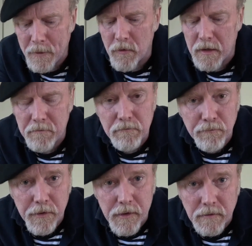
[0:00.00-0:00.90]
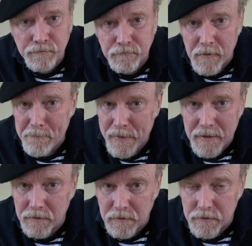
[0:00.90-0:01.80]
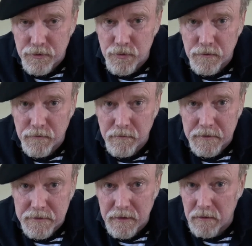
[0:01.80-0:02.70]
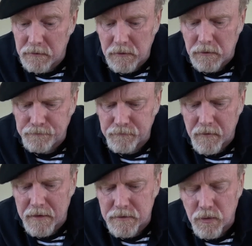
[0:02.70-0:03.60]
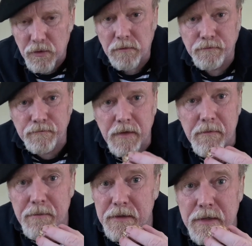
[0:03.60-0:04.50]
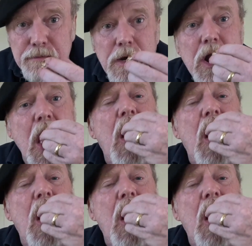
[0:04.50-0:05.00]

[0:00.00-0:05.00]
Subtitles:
All that butter and the juice from the snail. Oh, that's so good. That might be the best part.